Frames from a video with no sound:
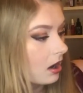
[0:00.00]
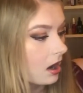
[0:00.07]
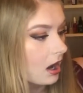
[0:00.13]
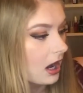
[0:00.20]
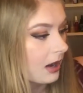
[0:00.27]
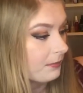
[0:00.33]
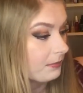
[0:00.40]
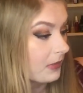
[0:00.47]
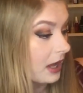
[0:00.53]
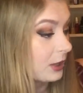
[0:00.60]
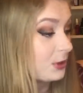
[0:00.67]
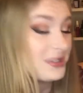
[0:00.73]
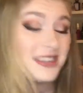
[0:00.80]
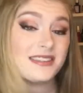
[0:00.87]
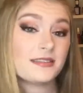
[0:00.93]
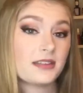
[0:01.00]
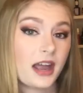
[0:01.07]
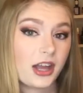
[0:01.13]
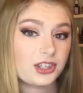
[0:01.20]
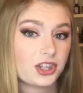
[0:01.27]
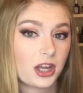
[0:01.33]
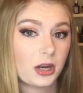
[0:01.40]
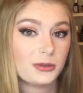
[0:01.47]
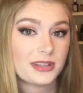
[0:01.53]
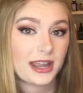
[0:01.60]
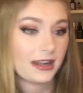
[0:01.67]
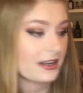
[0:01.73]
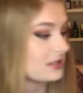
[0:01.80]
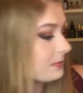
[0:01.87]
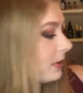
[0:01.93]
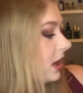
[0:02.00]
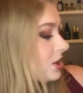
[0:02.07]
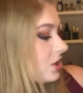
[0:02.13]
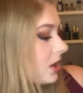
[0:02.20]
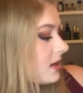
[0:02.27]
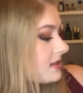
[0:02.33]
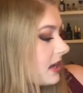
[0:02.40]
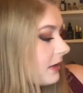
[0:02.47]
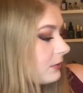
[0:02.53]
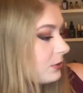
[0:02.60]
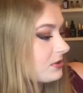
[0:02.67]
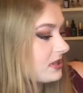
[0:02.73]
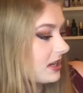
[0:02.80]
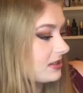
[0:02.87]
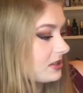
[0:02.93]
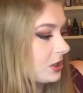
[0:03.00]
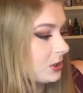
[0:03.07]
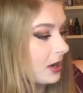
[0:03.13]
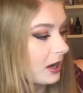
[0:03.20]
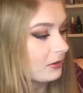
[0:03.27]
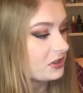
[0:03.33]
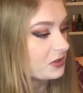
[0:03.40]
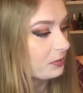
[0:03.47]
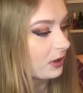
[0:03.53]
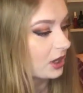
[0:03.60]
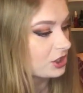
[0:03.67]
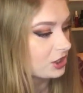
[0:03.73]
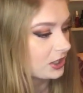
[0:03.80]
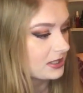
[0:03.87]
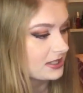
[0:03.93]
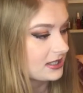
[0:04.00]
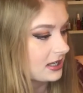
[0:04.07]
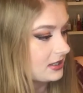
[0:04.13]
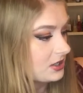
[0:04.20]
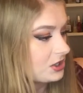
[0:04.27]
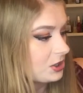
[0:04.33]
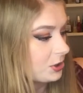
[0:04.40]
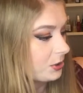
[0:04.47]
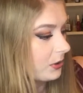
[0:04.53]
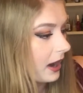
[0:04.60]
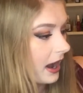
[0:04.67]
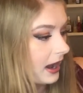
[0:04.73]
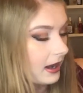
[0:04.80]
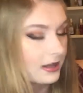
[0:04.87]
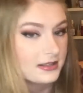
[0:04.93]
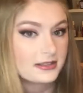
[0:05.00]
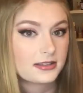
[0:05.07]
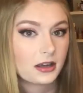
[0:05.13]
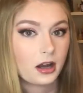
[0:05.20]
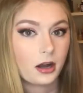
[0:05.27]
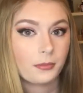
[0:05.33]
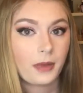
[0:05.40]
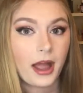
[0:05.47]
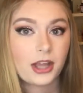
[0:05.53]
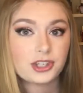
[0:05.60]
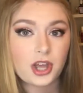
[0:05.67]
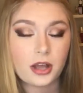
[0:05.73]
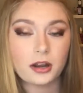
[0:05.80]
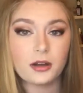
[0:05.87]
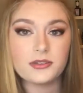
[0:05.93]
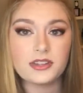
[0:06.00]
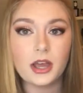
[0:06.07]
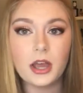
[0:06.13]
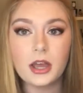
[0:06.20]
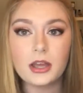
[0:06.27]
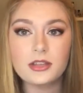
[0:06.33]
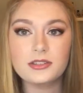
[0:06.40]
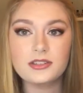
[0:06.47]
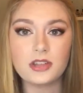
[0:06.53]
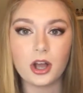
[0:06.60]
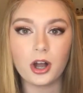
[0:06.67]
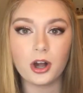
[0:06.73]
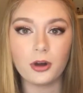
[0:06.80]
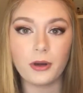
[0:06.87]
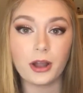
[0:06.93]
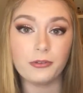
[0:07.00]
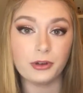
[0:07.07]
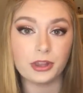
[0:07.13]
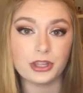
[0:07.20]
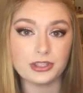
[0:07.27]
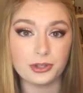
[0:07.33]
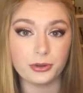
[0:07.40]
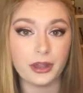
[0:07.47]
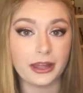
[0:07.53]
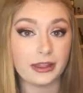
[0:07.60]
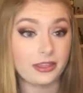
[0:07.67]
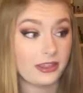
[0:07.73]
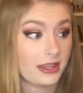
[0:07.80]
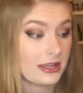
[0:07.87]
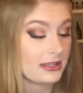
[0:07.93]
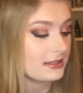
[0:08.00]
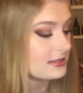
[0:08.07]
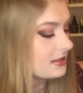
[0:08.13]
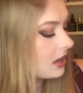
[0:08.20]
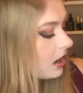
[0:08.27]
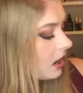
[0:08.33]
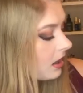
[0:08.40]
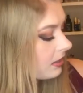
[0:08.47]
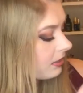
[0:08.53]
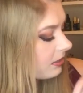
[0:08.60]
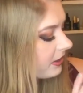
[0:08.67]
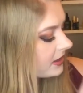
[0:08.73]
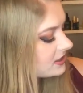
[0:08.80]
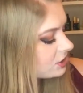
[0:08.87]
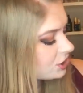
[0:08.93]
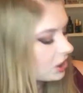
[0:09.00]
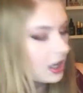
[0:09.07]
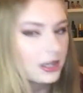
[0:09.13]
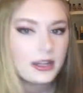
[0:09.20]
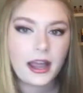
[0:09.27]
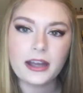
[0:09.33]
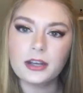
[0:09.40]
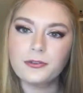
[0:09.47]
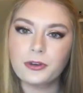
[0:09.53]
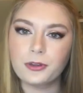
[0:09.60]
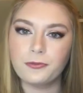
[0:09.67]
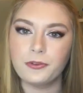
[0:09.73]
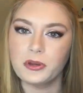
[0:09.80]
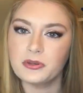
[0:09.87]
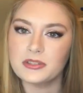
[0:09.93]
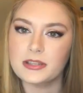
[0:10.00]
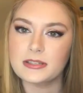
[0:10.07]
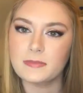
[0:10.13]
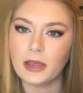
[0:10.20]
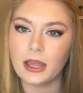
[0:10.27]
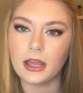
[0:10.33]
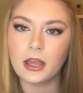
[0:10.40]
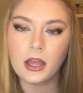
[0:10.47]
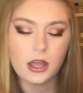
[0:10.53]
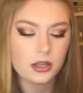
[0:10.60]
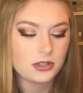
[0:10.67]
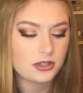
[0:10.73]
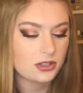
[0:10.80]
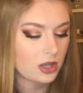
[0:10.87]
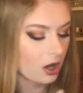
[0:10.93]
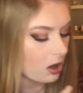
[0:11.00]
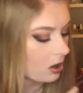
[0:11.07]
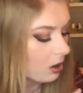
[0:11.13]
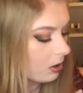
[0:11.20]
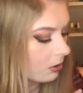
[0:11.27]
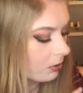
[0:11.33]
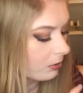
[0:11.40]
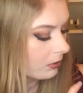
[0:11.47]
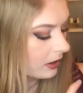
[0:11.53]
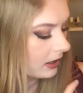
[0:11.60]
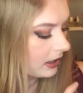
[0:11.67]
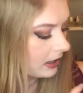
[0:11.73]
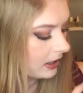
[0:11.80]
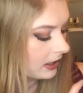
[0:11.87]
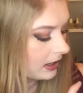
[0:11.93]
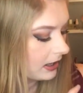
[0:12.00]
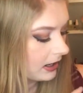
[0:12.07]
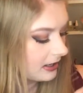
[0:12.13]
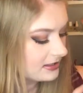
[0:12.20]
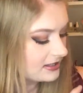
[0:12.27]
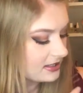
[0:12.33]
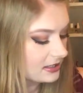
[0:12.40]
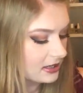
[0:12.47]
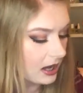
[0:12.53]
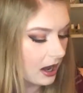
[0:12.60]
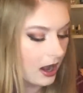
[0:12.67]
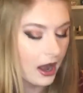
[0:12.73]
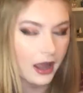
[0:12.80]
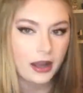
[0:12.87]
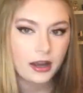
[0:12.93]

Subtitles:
I use these as eyeshadows and as blushes. I've used these two as blushes, these two as eyeshadows. So I really do like these. This shade kind of confuses me. So it's not